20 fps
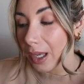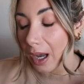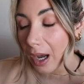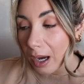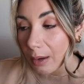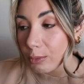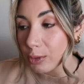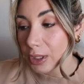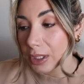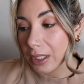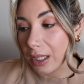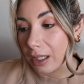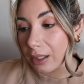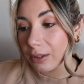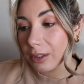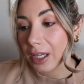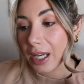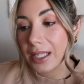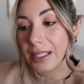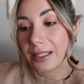I would tell
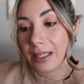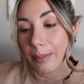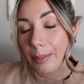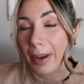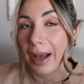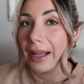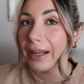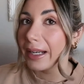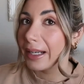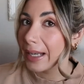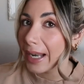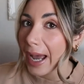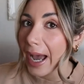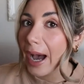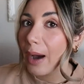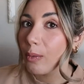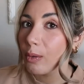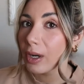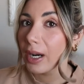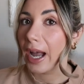you guys about an
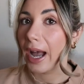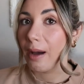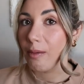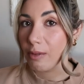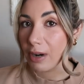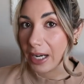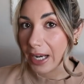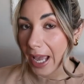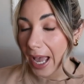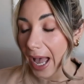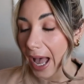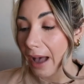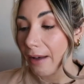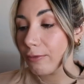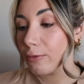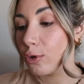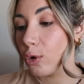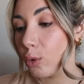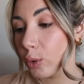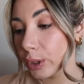hour, hour and a
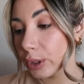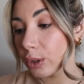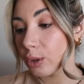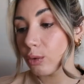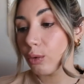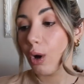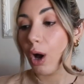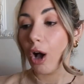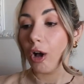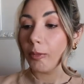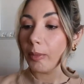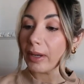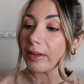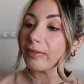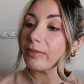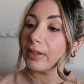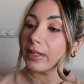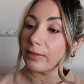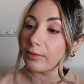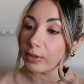half going through all my
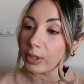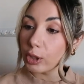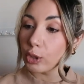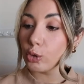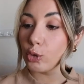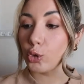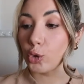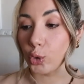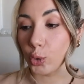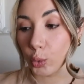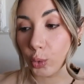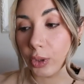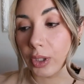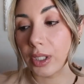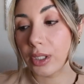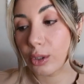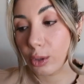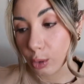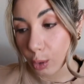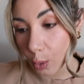favorite
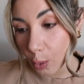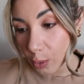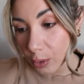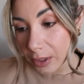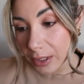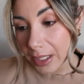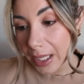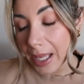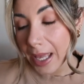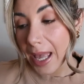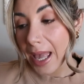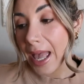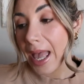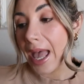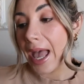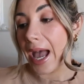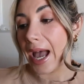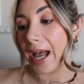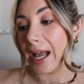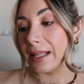jewelry stores
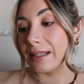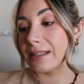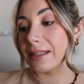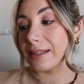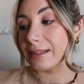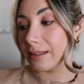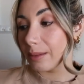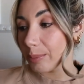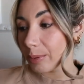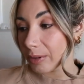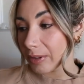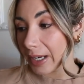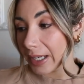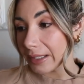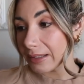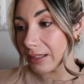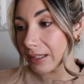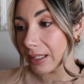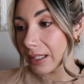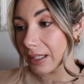and
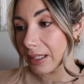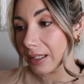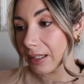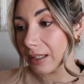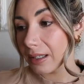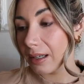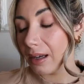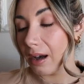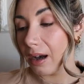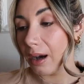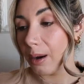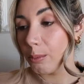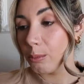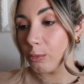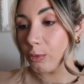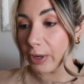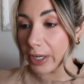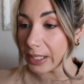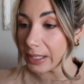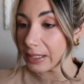separating
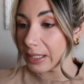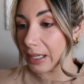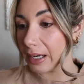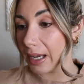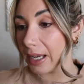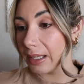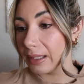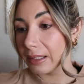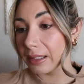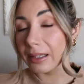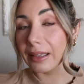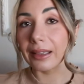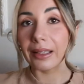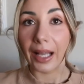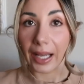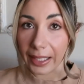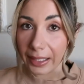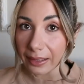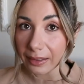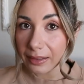um, rings that I
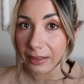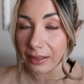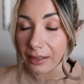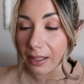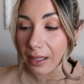like.